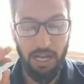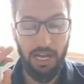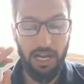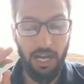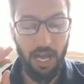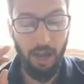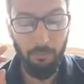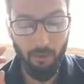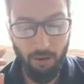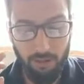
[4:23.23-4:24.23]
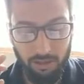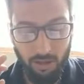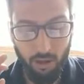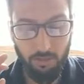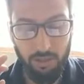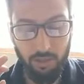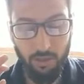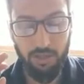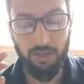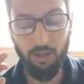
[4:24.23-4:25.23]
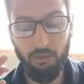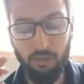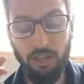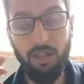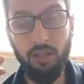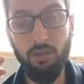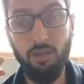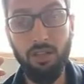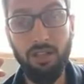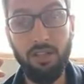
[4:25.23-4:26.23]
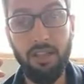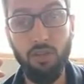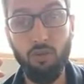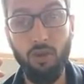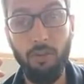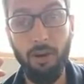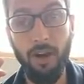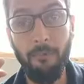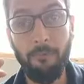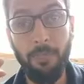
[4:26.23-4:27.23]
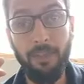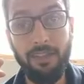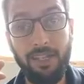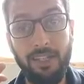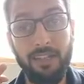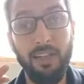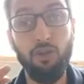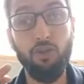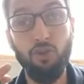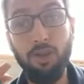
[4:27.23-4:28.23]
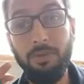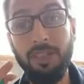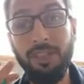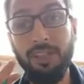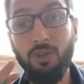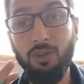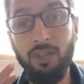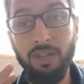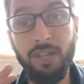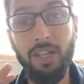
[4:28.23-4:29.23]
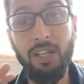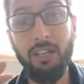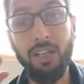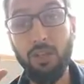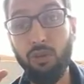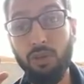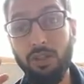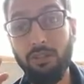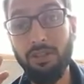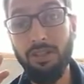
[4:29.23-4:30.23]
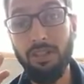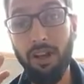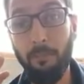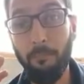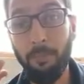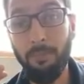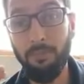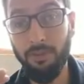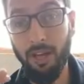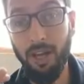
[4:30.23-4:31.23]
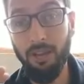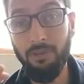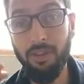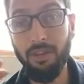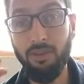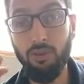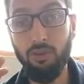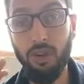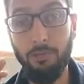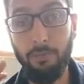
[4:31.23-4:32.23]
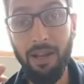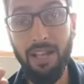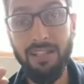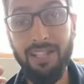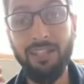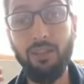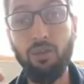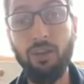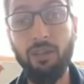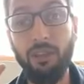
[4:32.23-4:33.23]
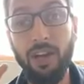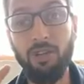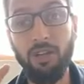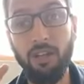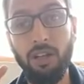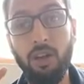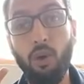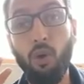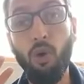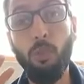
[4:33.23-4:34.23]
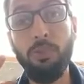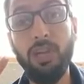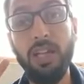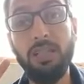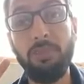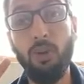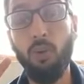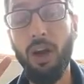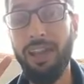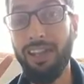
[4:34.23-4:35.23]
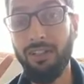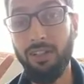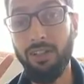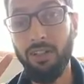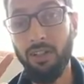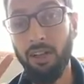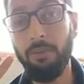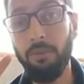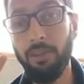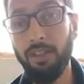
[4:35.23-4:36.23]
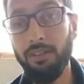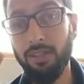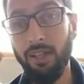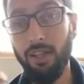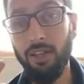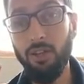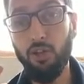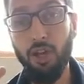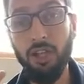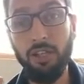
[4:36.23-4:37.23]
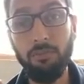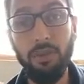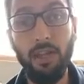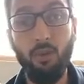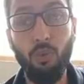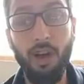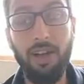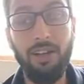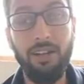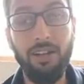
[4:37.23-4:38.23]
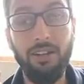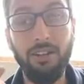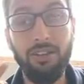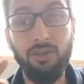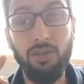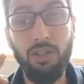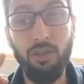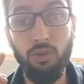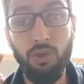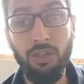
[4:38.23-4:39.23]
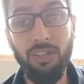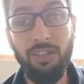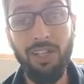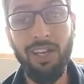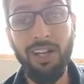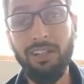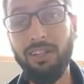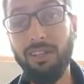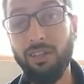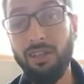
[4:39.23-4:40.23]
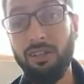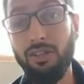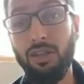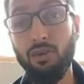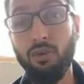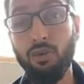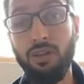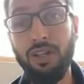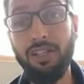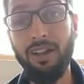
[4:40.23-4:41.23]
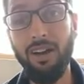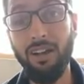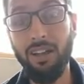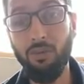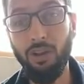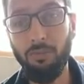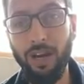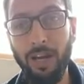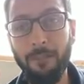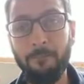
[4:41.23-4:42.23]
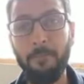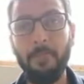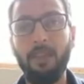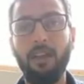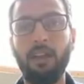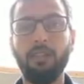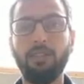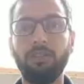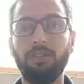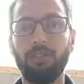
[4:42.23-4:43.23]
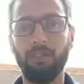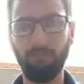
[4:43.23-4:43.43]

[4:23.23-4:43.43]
and applauds the observance of three unities in drama. He says there should be three unities: the unity of time, unity of place, and the unity of action, whom Shakespeare violated. Remember this thing, Shakespeare violated all these three unities, and these three unities are given by this